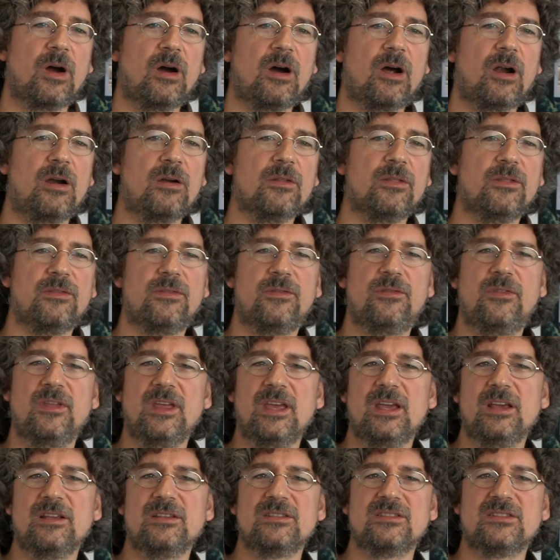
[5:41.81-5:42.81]
are the
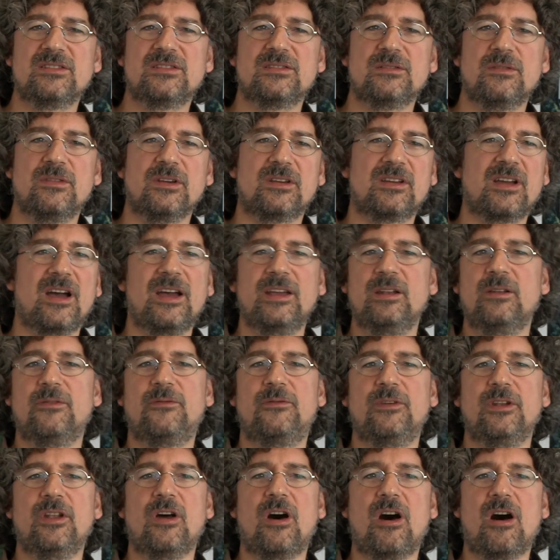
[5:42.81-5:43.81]
things, the kind of
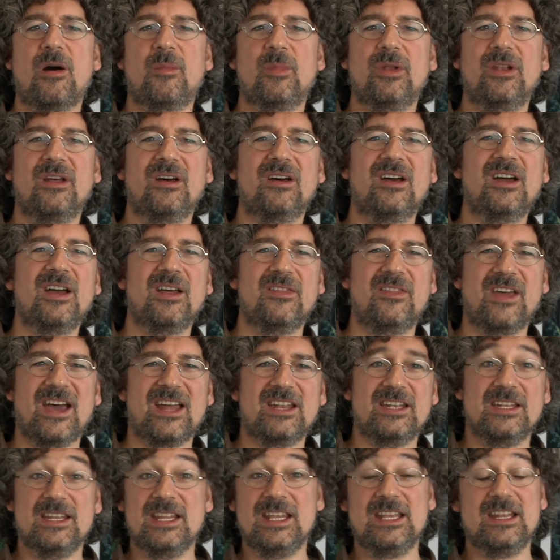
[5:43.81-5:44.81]
phenomena
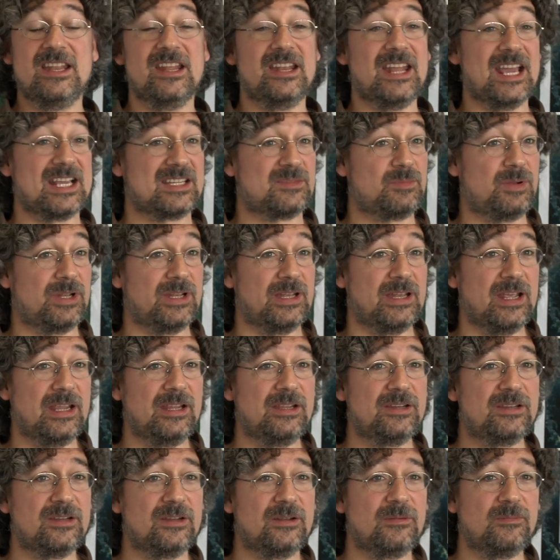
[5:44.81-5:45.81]
that need an
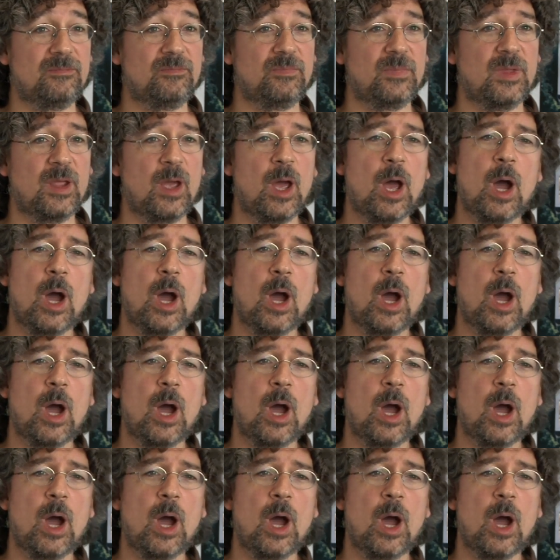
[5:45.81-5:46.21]
explanation?